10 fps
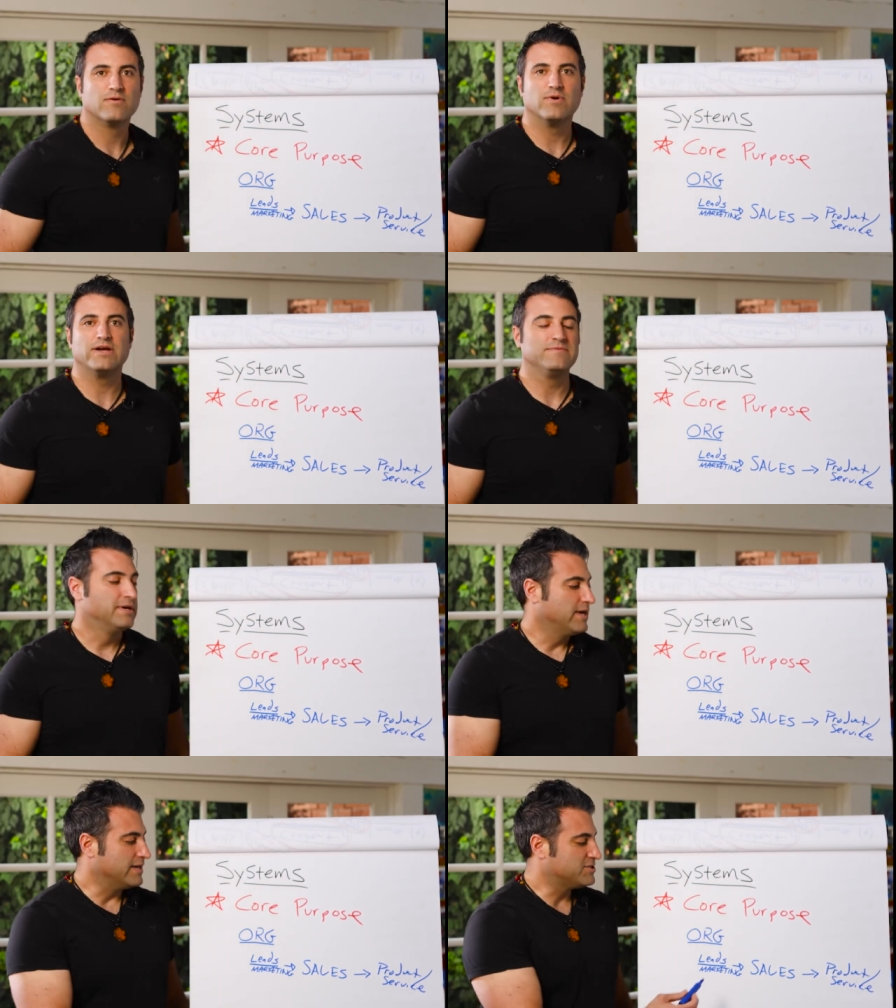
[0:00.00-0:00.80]
right?
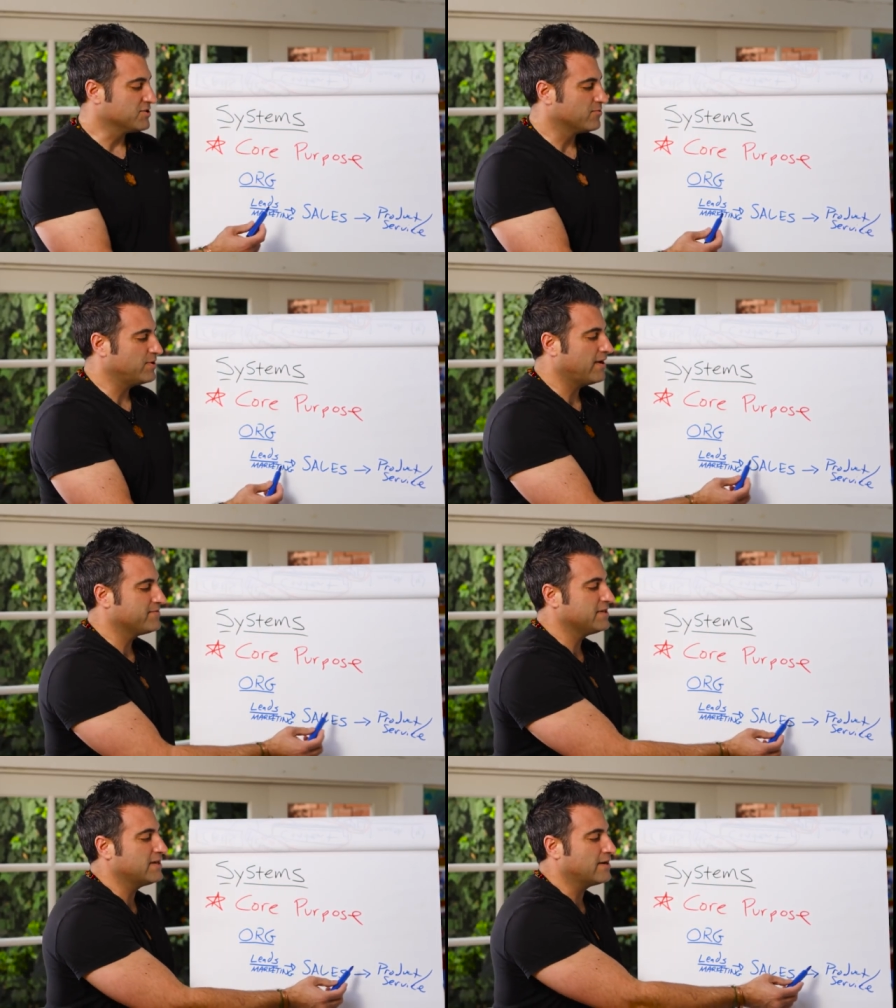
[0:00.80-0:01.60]
And so we
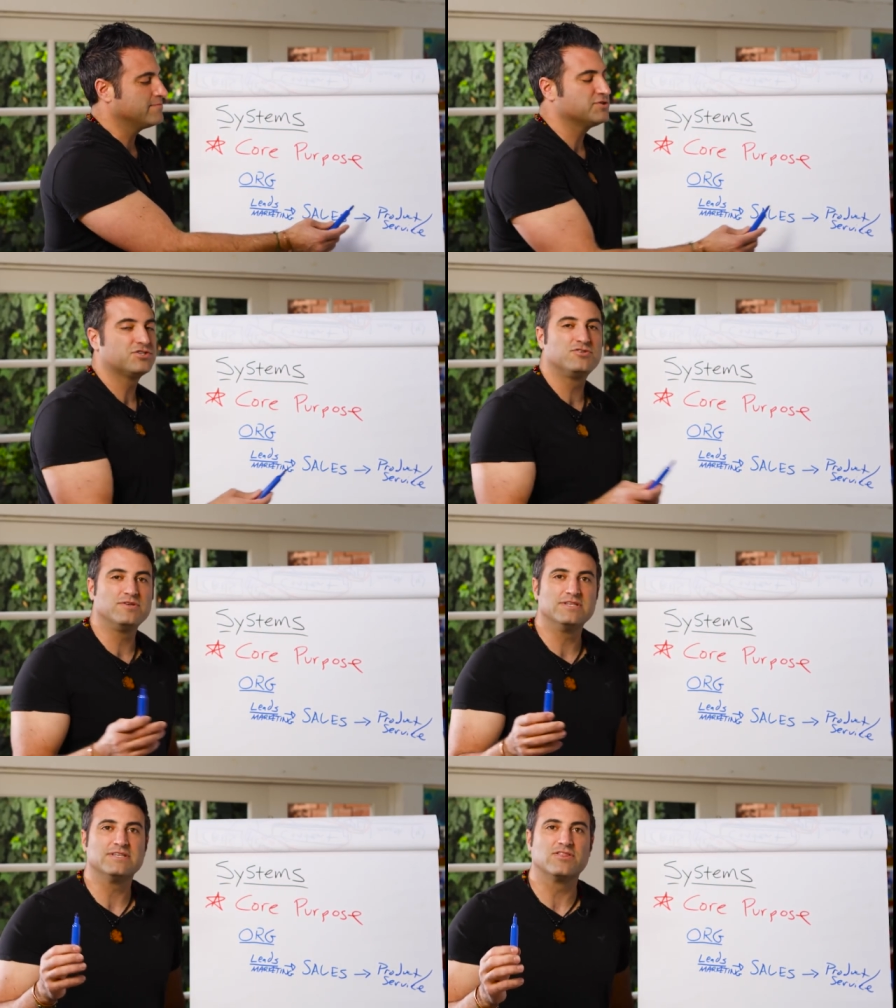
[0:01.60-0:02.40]
have the, and I'm just
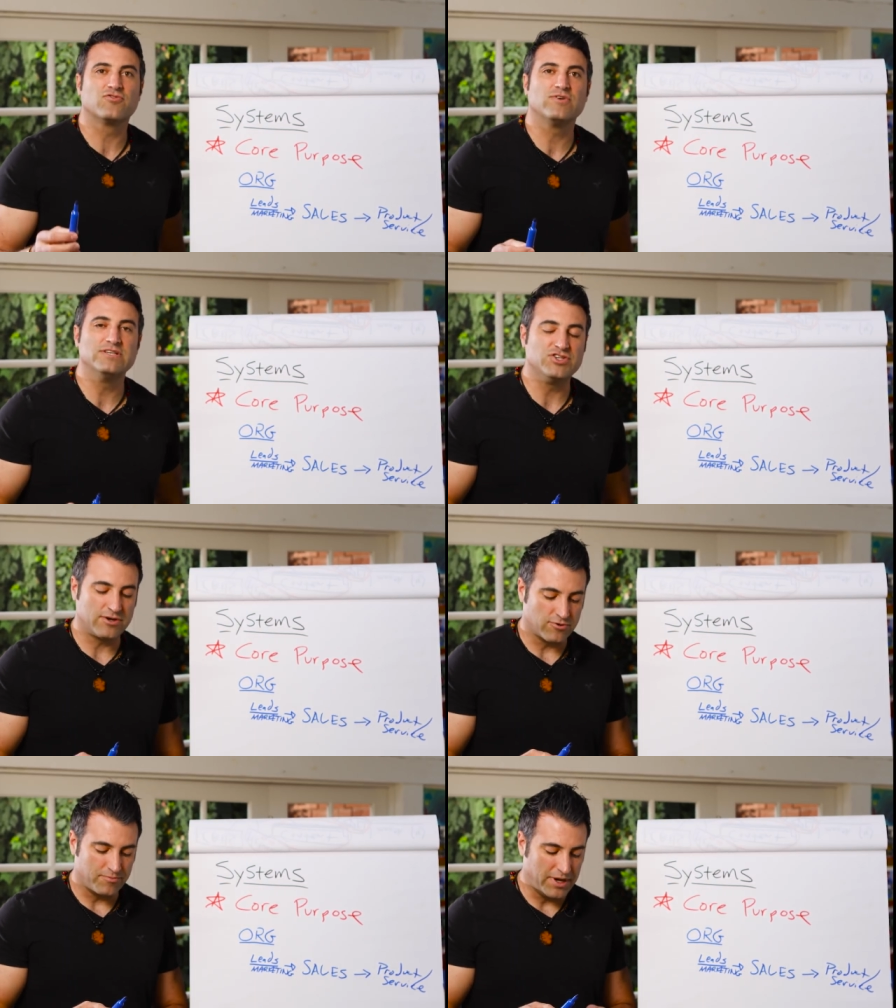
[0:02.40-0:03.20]
doing these in three
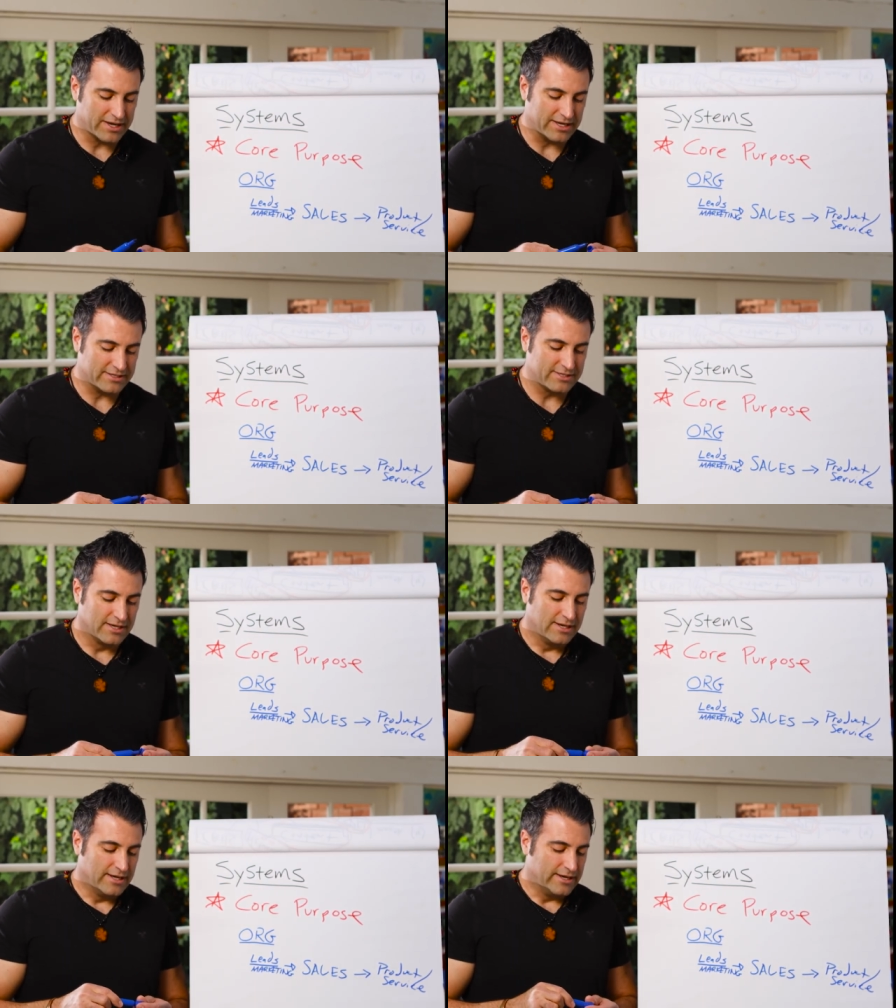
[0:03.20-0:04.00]
general buckets.
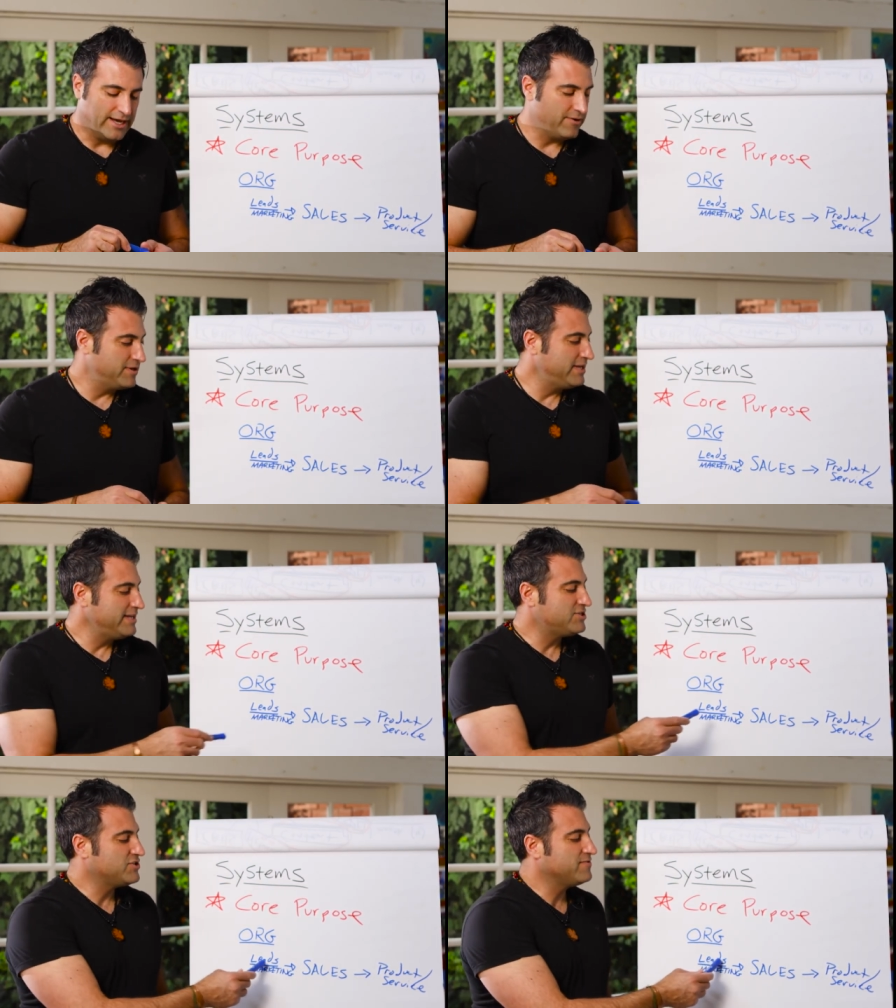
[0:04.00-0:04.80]
Now
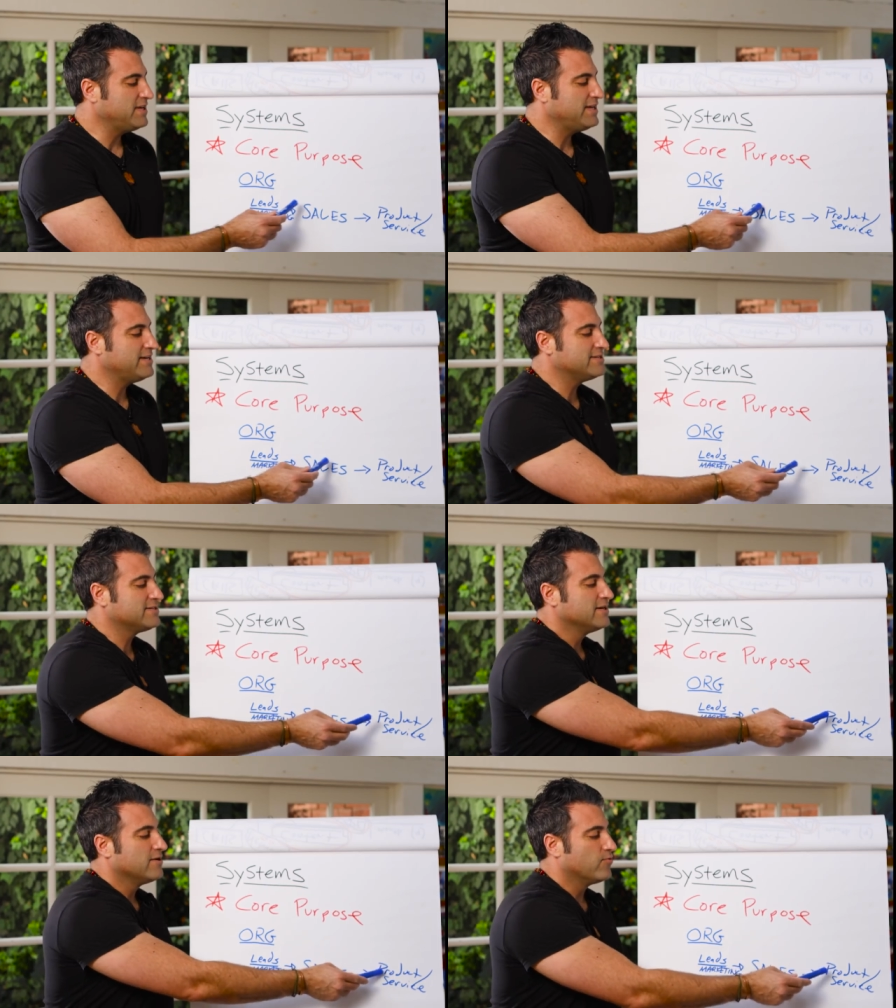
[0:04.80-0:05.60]
each of
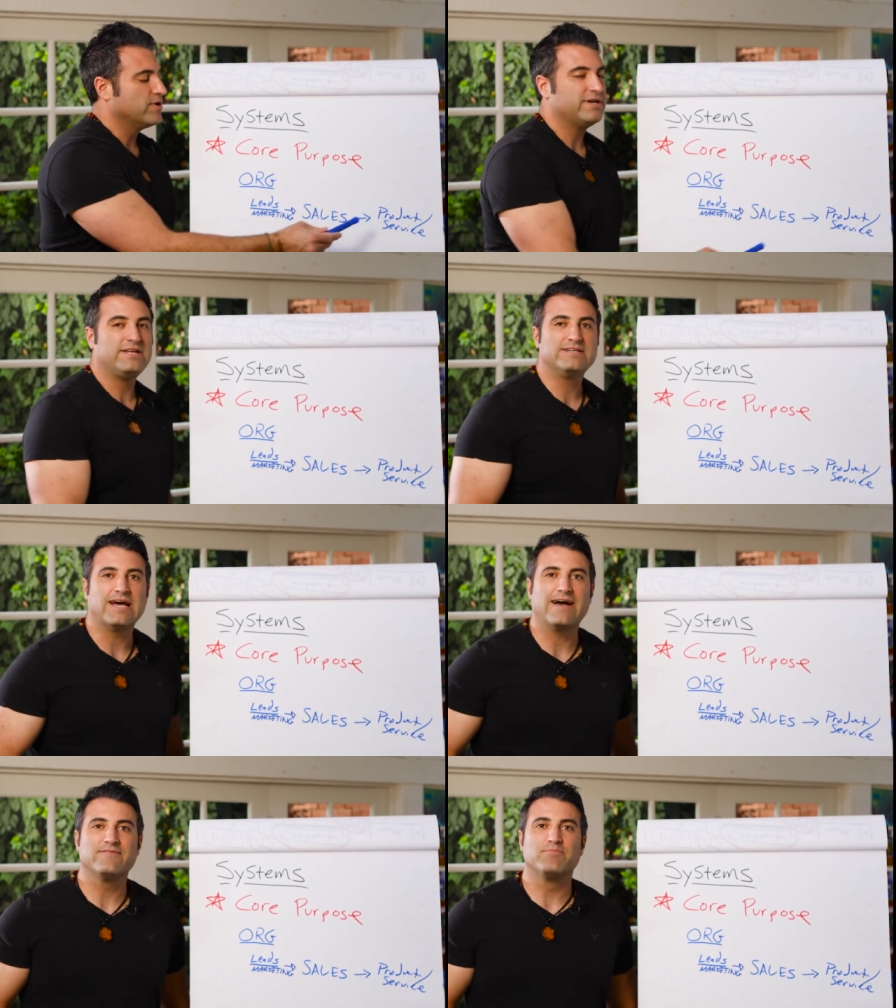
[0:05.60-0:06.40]
these would need to
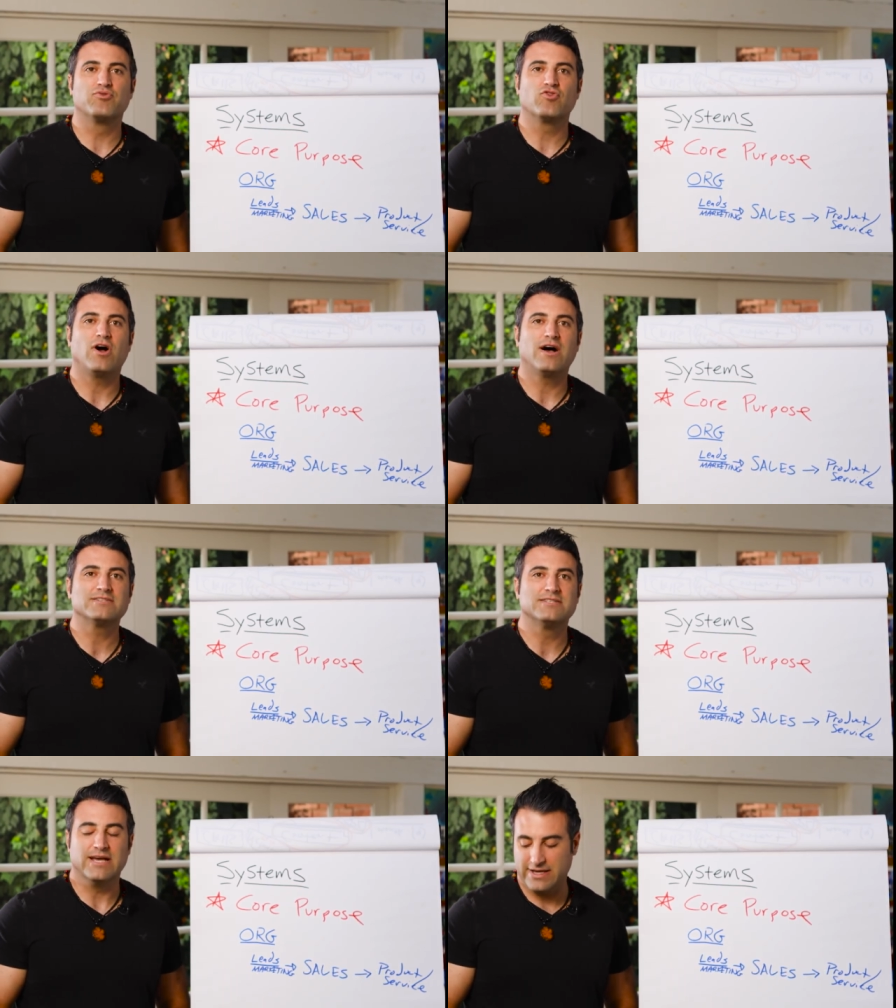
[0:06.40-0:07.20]
have a
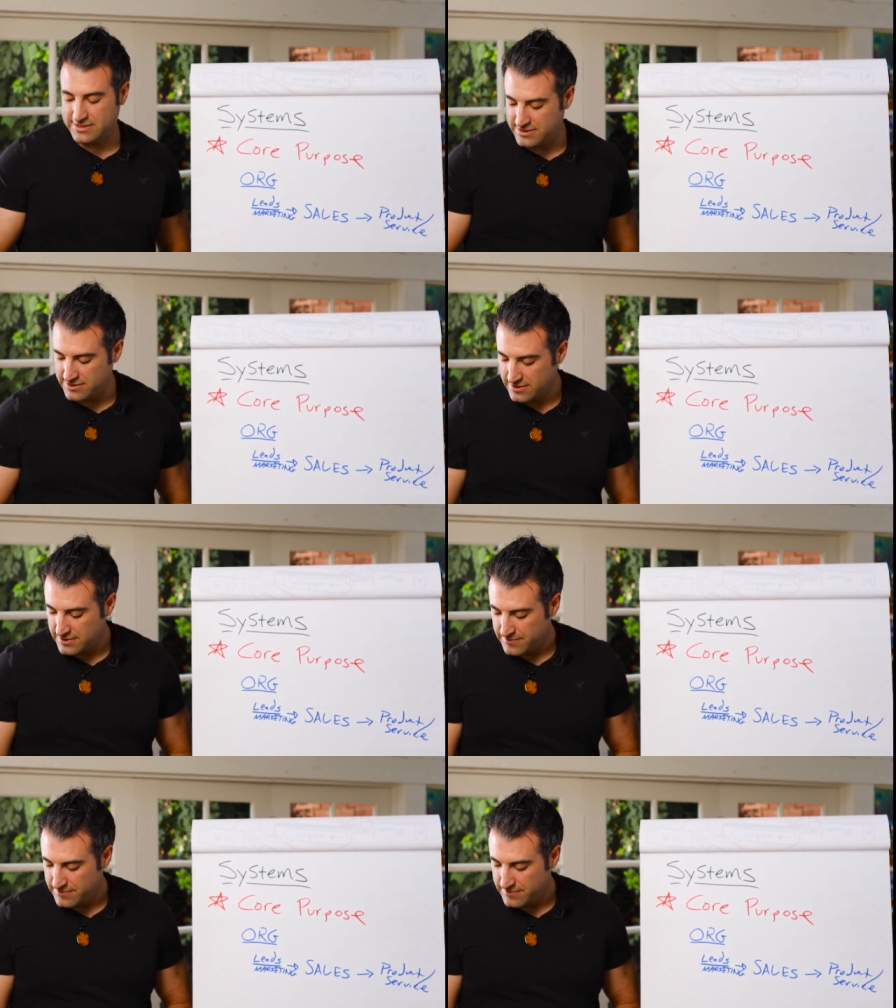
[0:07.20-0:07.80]
process.